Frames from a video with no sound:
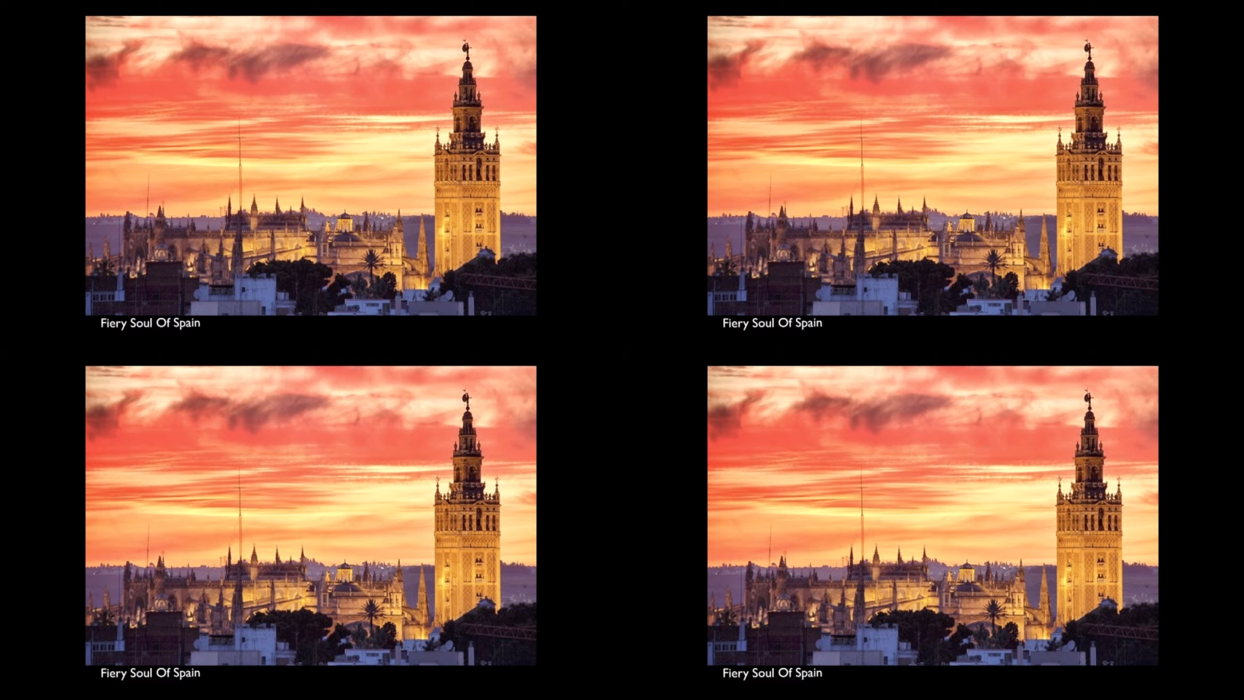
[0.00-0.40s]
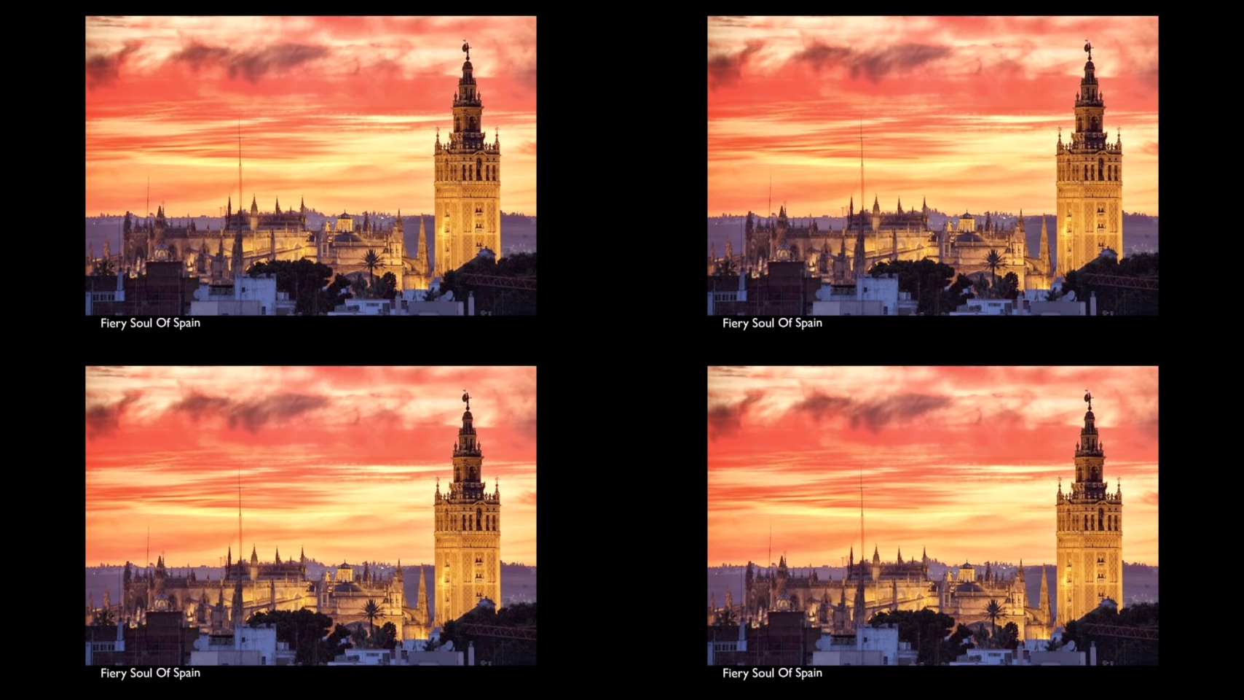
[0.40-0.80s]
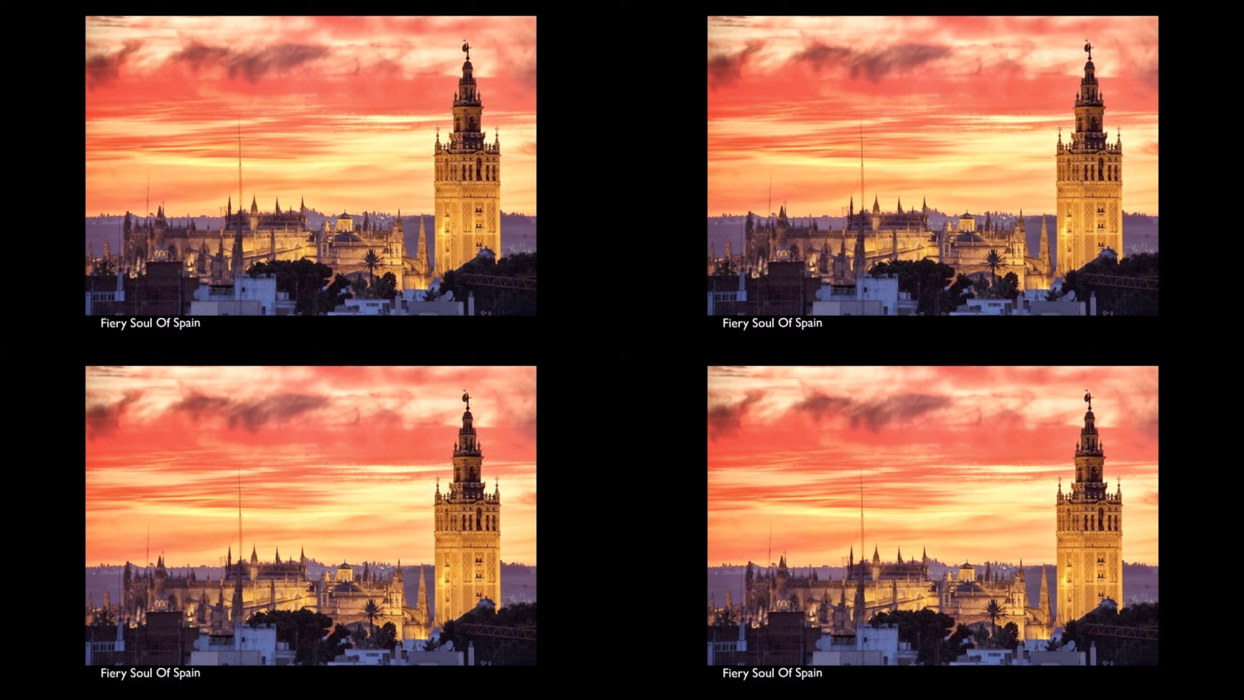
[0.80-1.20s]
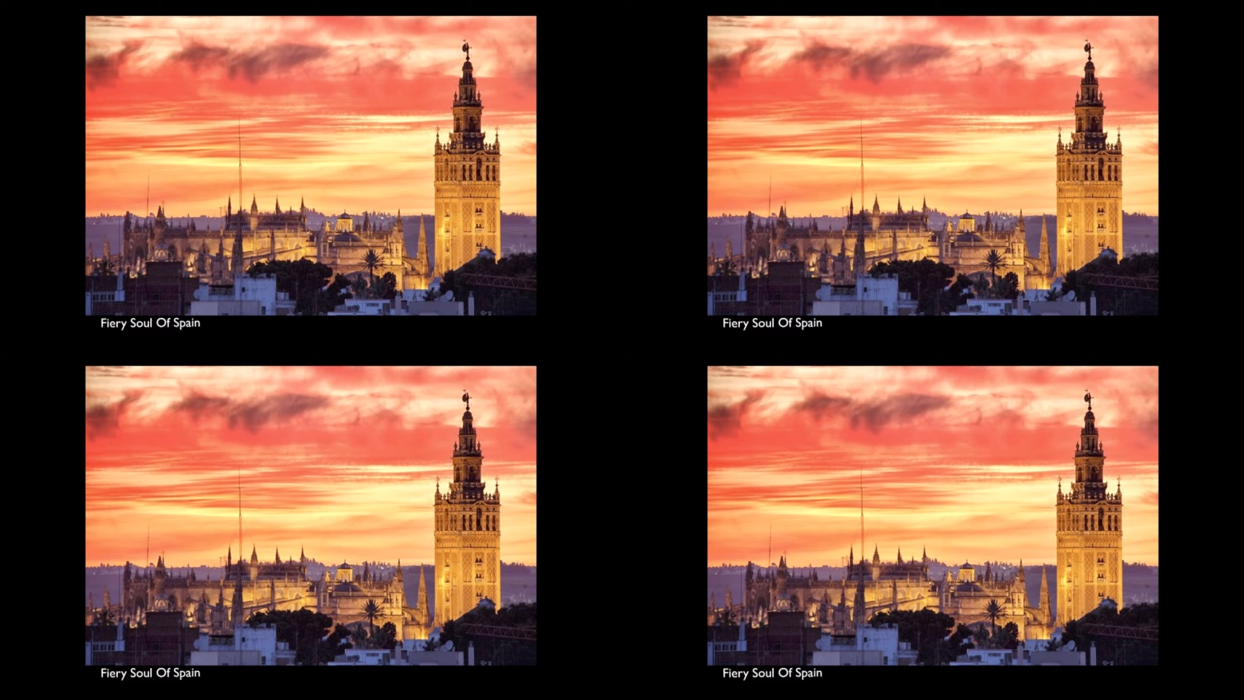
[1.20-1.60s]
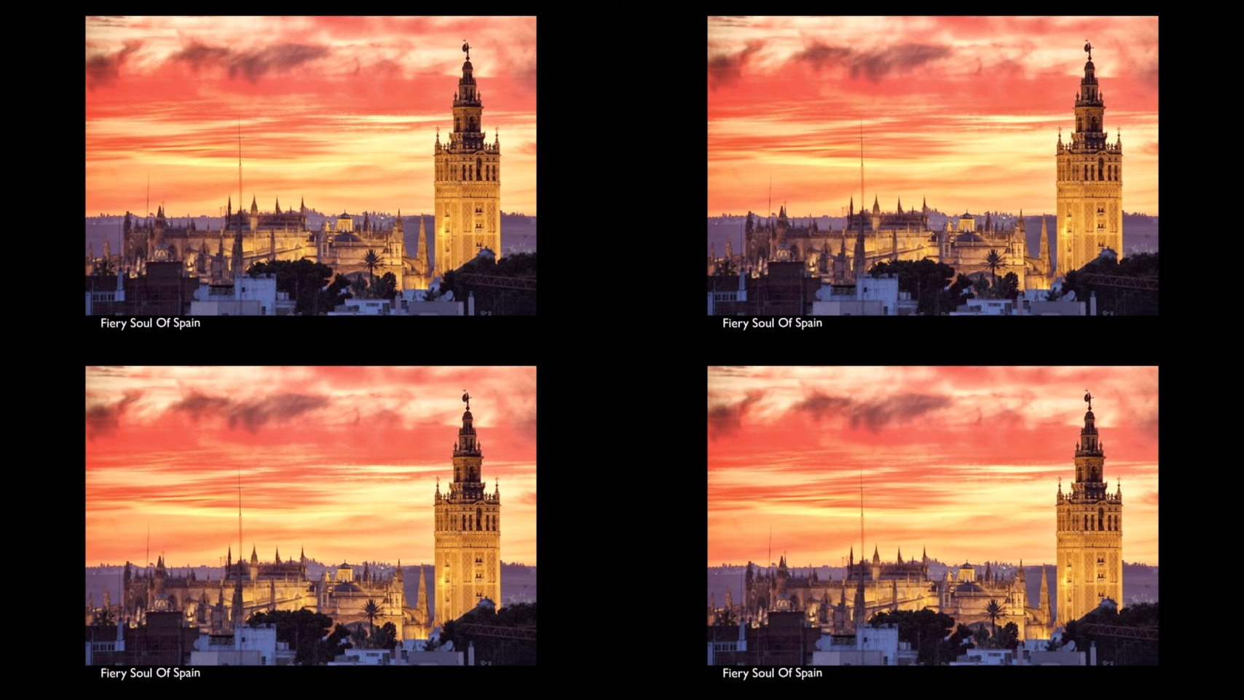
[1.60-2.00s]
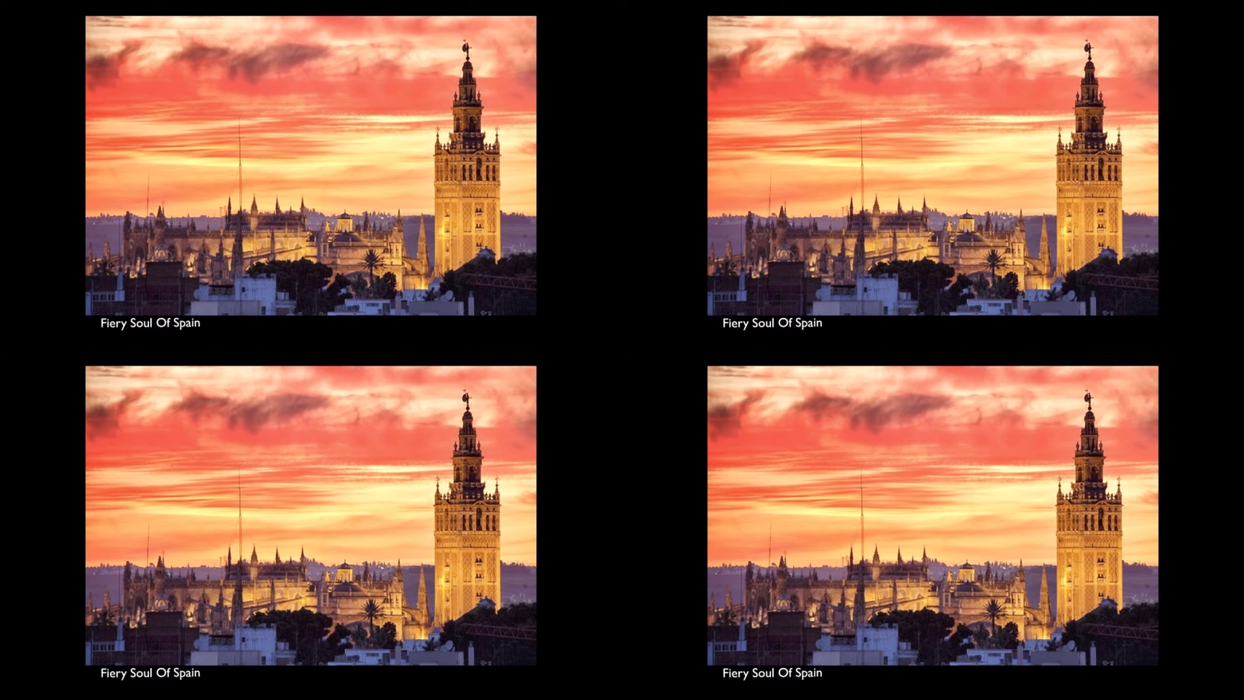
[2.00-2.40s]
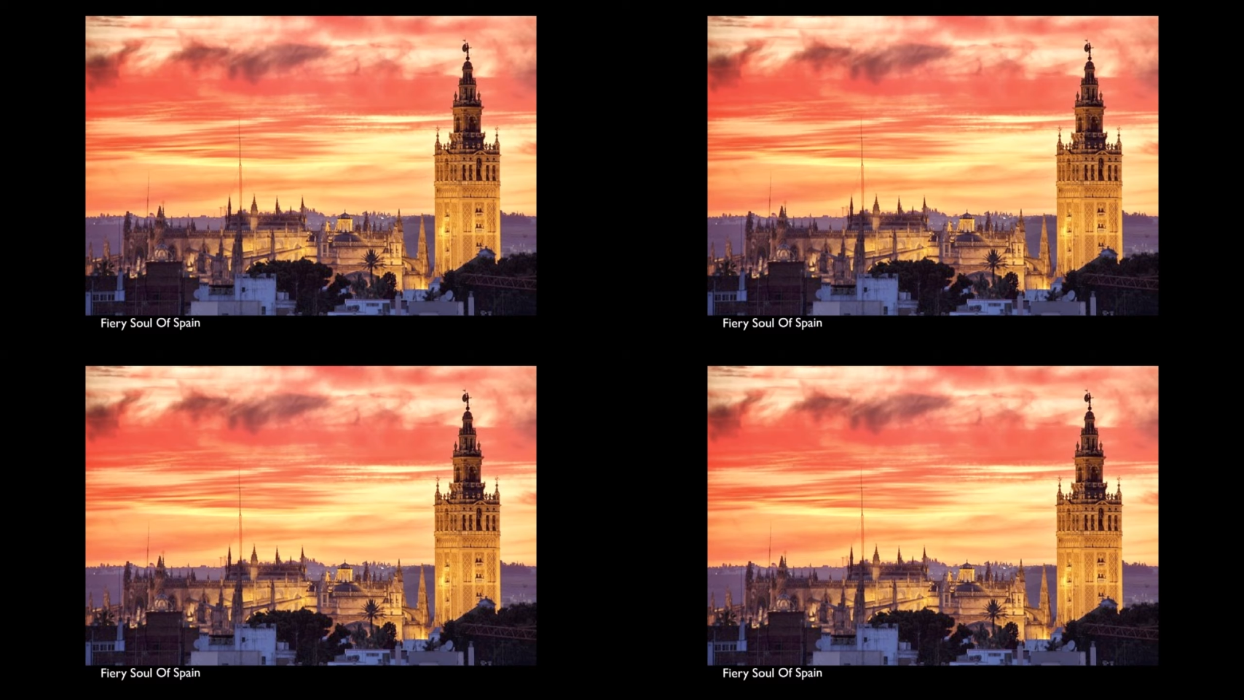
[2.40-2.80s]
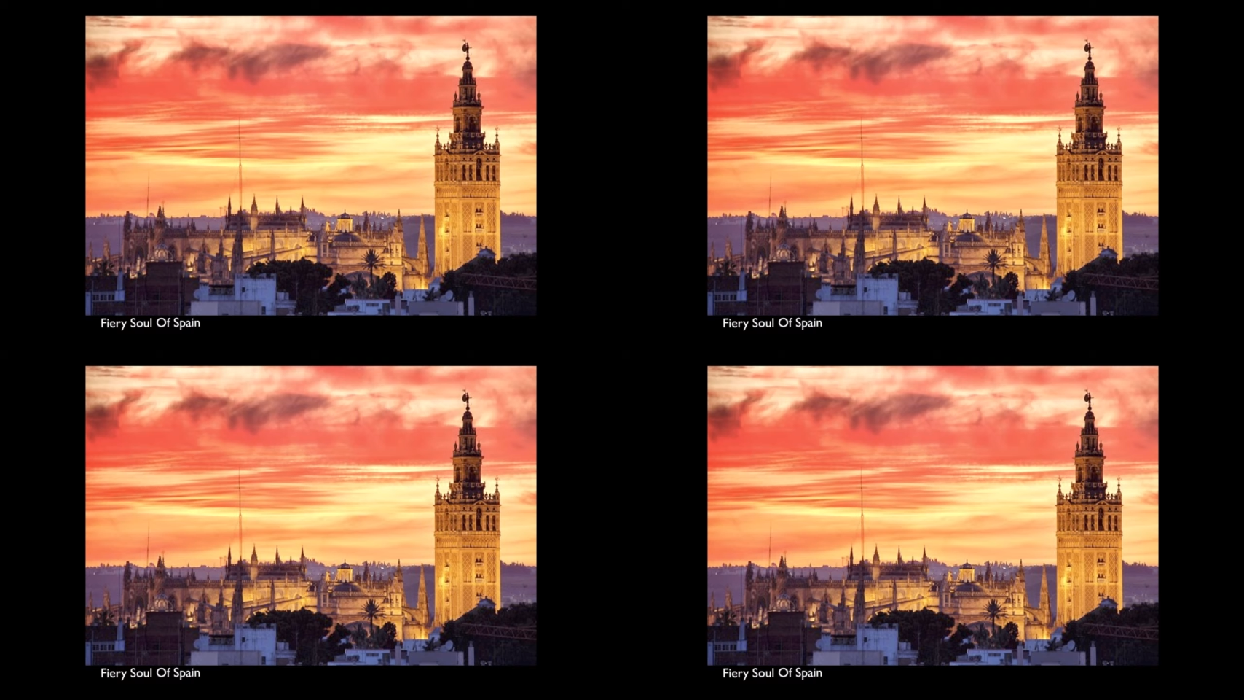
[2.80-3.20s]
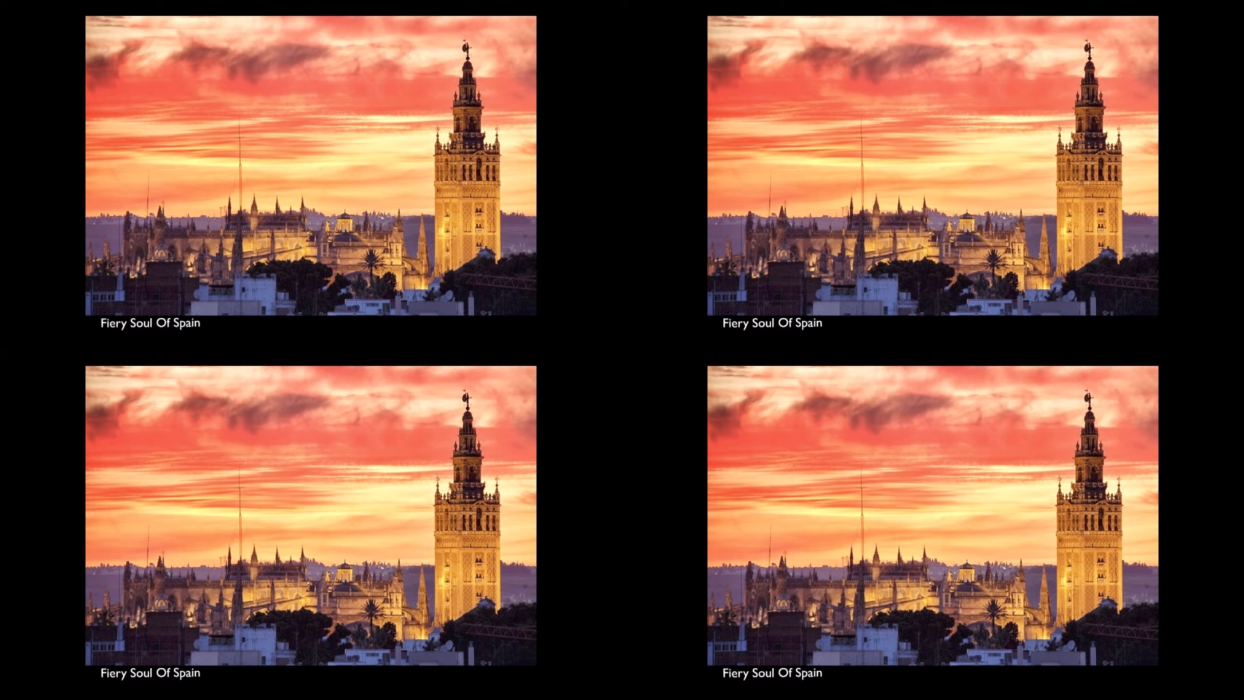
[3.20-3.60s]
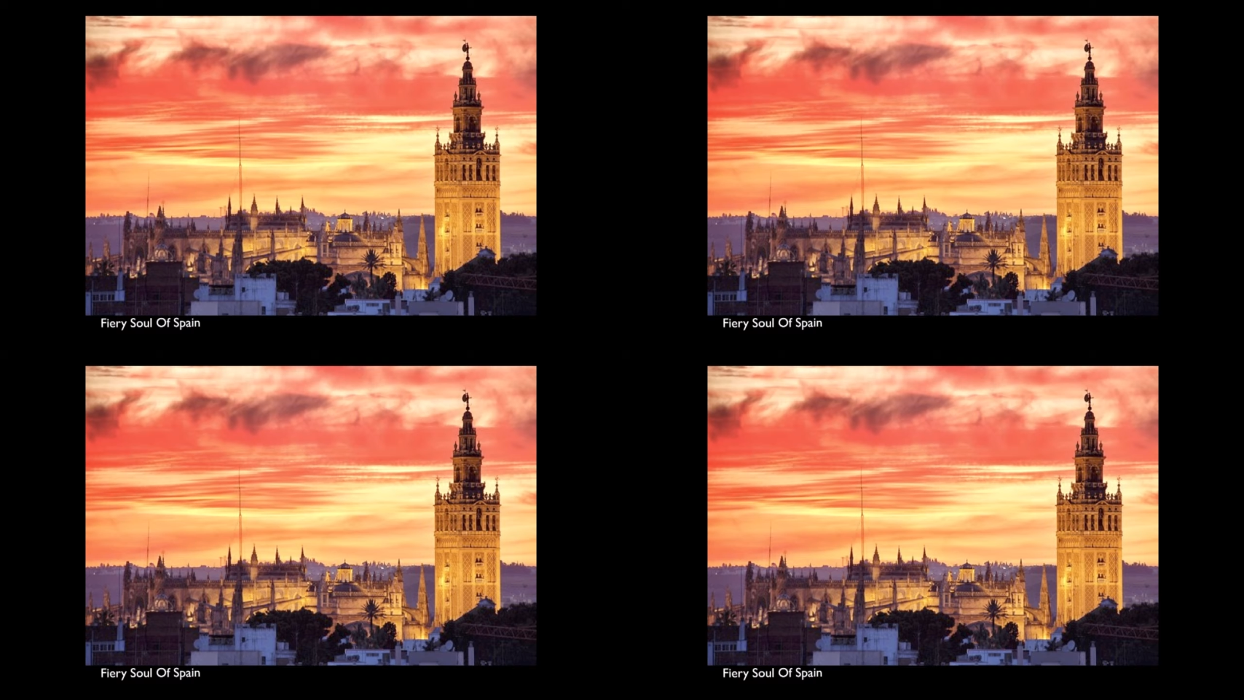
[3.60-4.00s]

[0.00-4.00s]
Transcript: (no speaker visible)